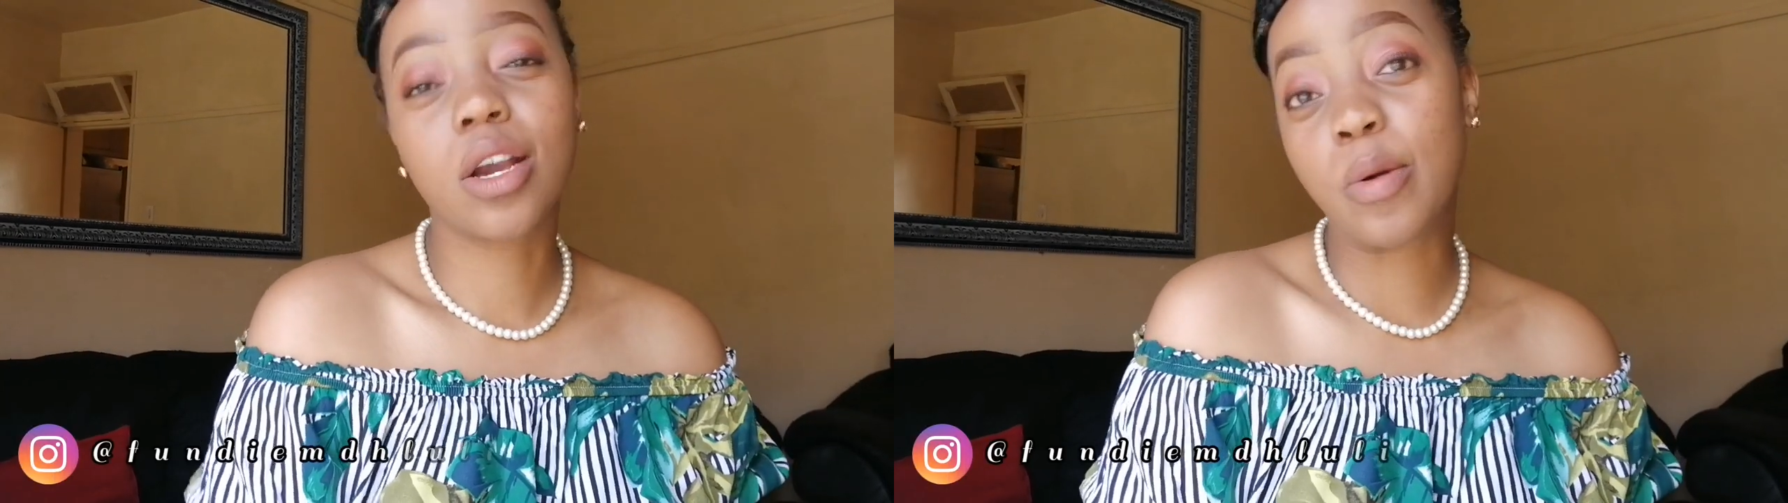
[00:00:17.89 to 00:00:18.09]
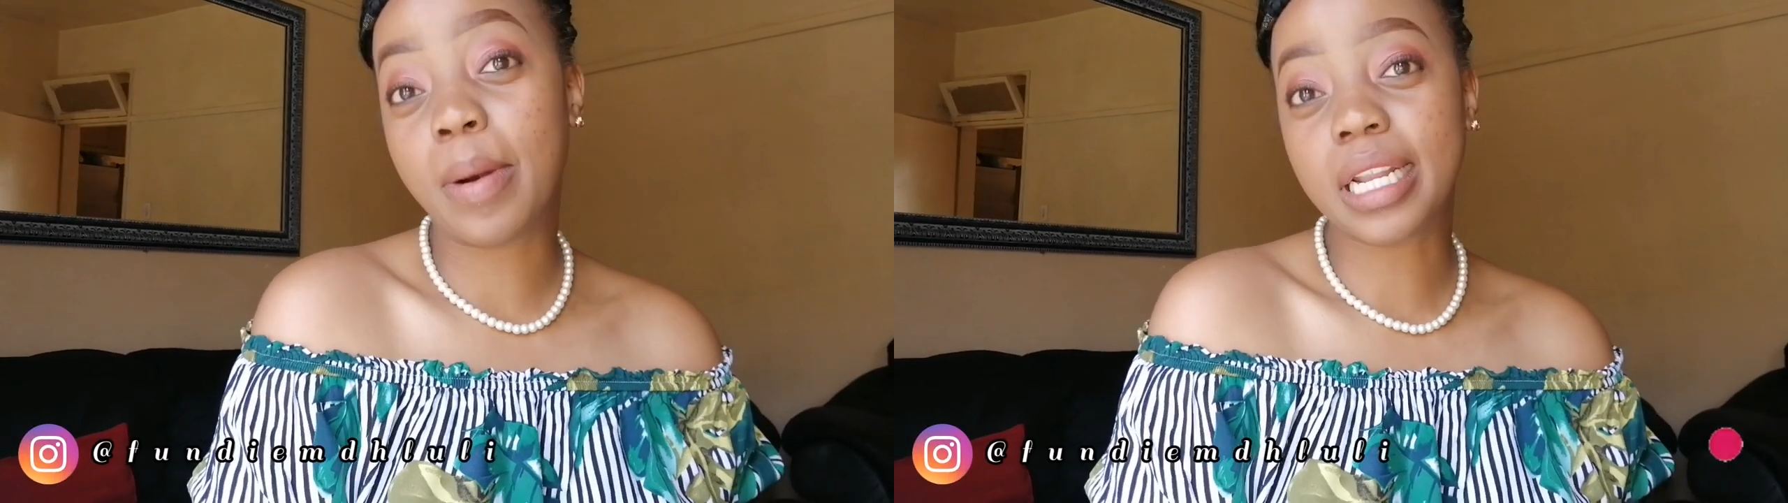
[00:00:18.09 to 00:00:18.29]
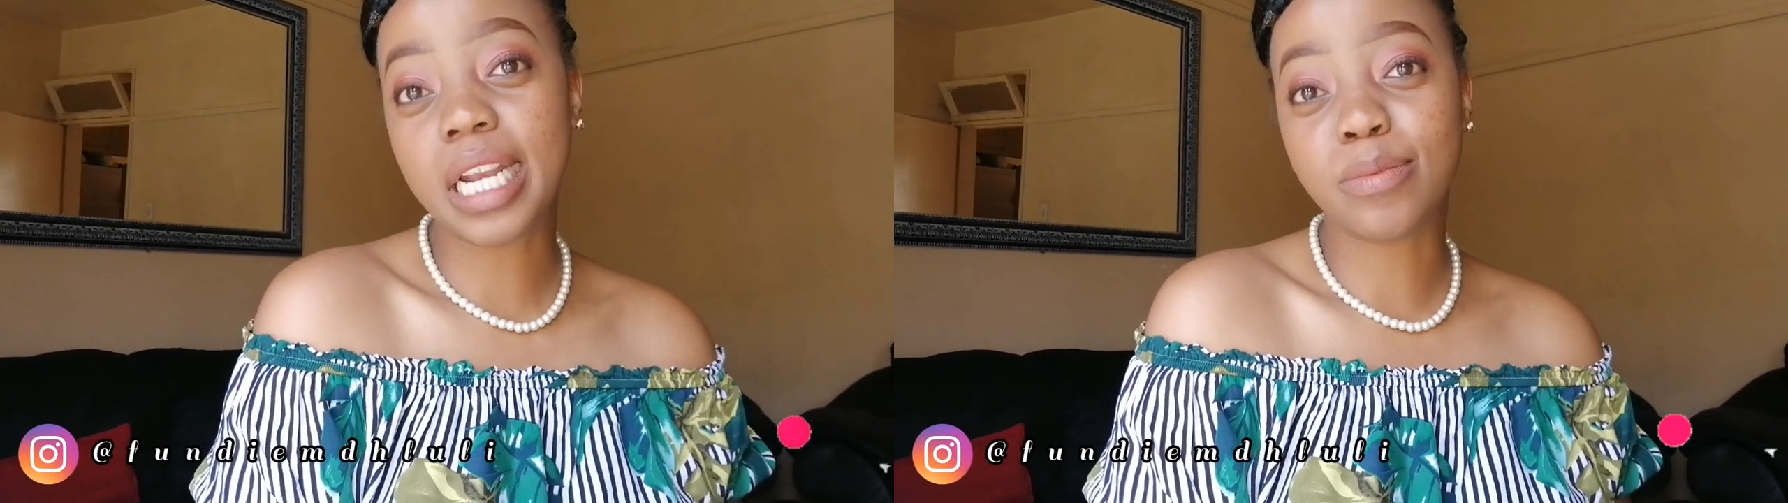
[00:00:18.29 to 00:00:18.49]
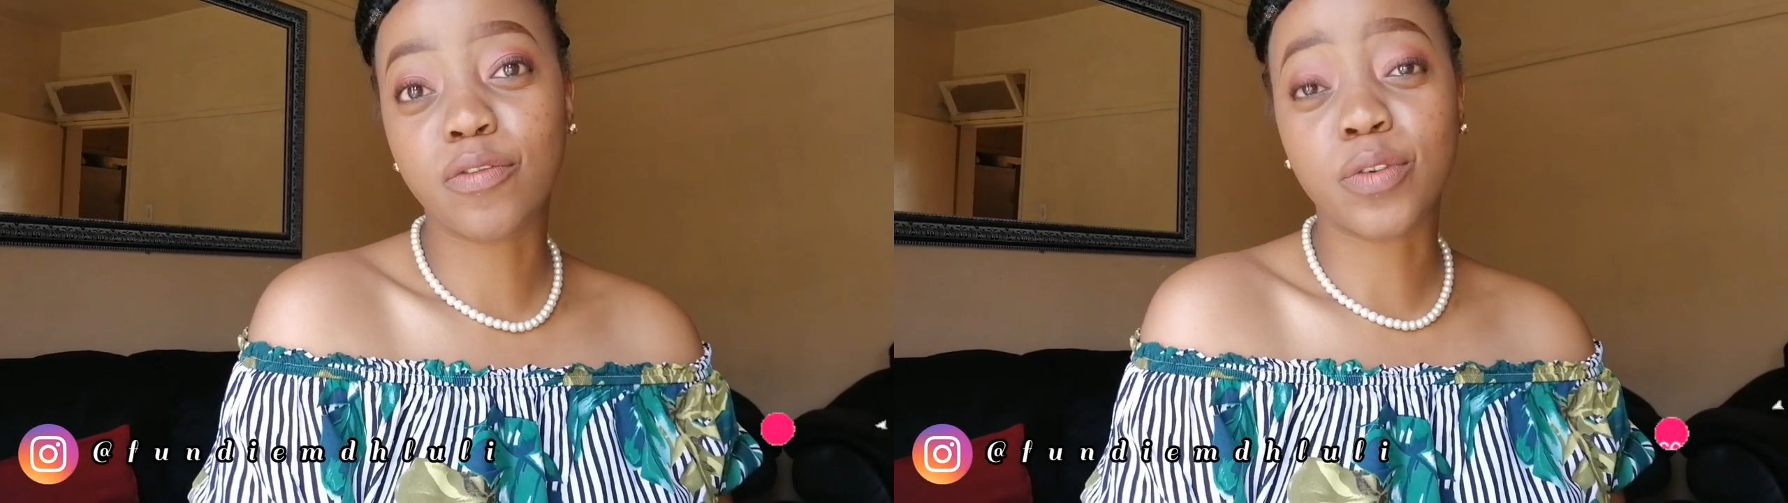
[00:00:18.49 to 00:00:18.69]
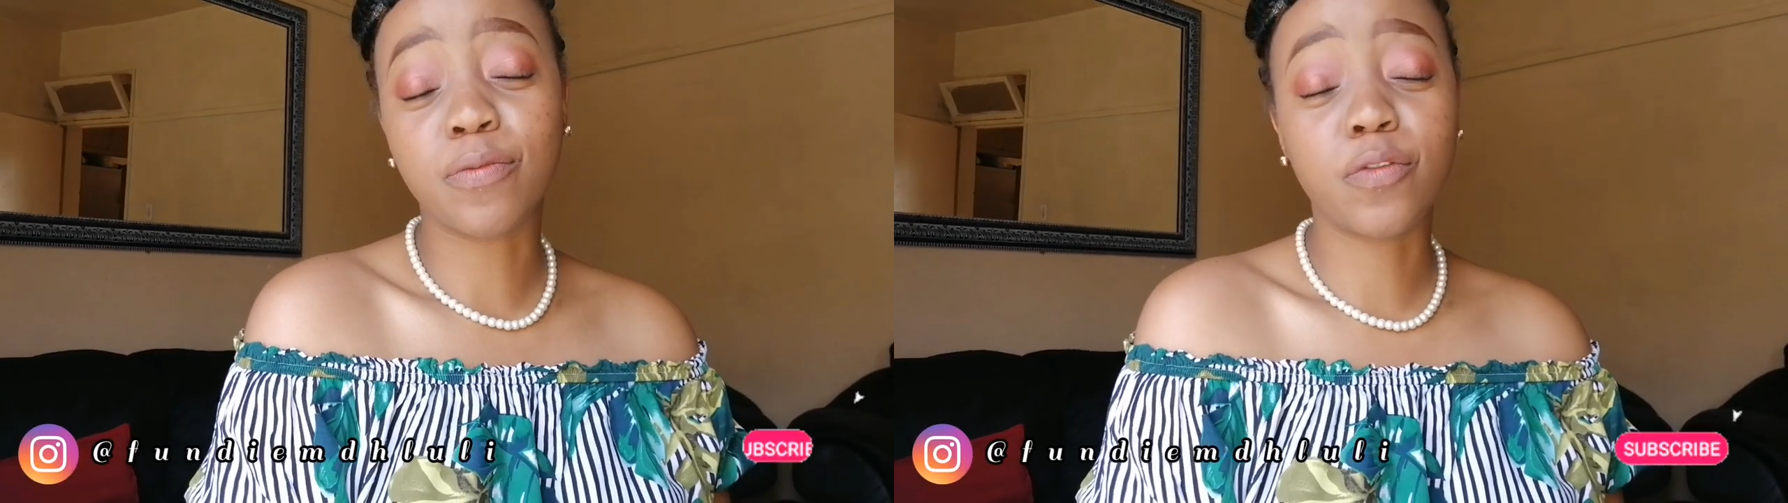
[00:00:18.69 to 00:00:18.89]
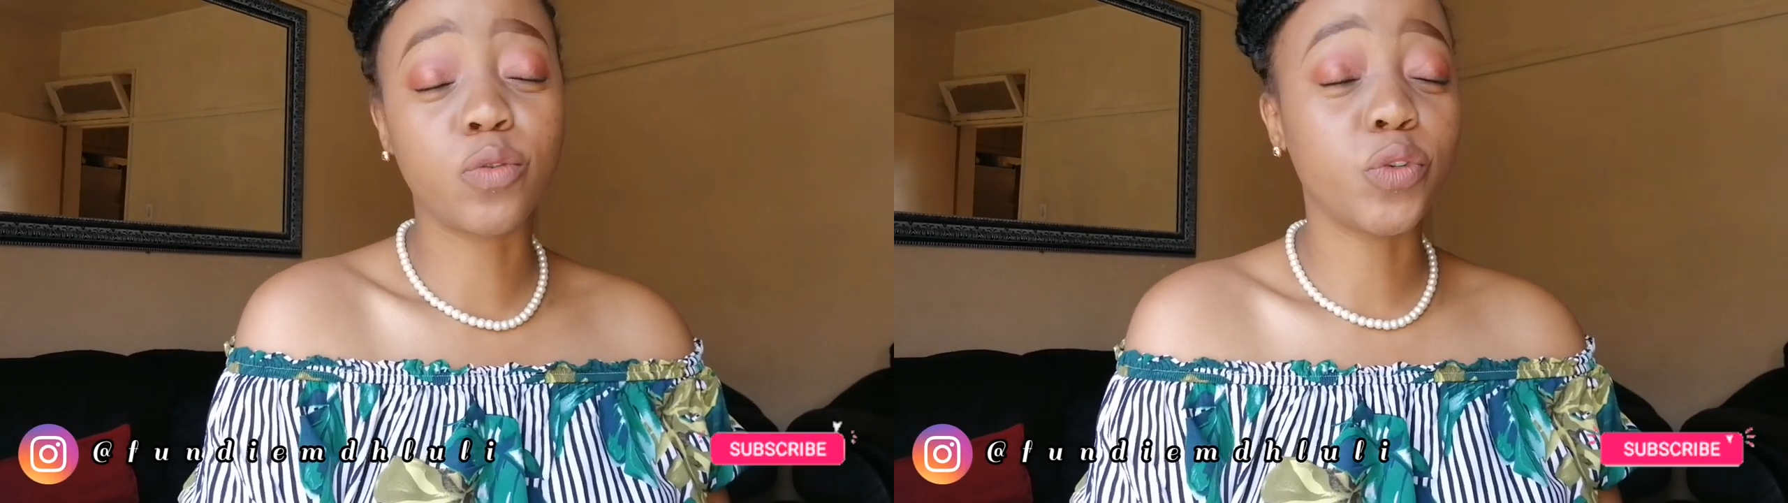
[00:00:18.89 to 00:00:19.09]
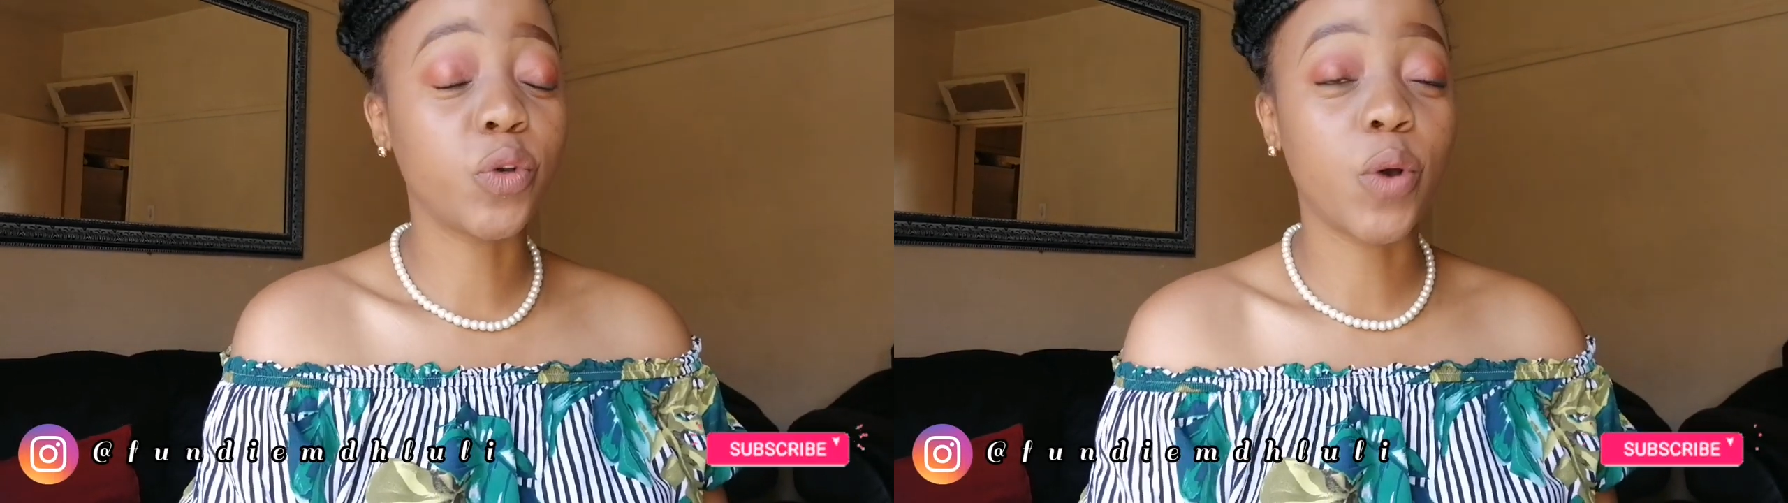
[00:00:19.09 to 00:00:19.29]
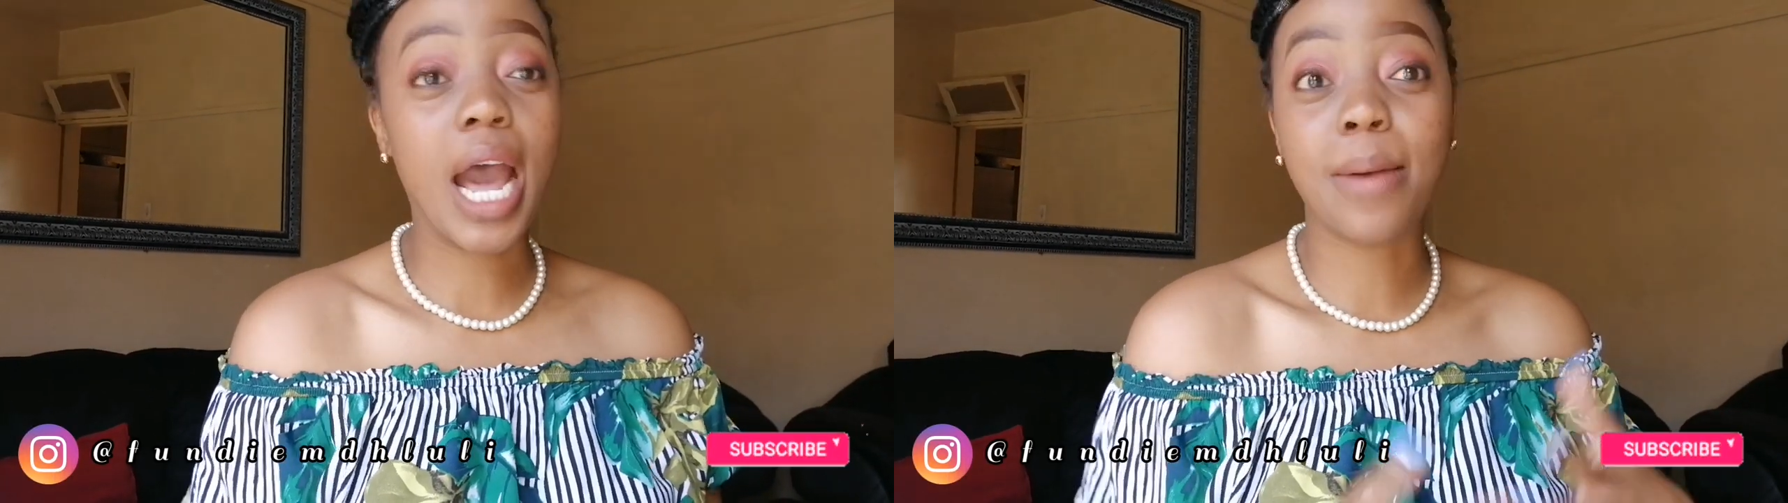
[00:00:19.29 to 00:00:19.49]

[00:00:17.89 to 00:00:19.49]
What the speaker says: I go by the name of Nomfundo.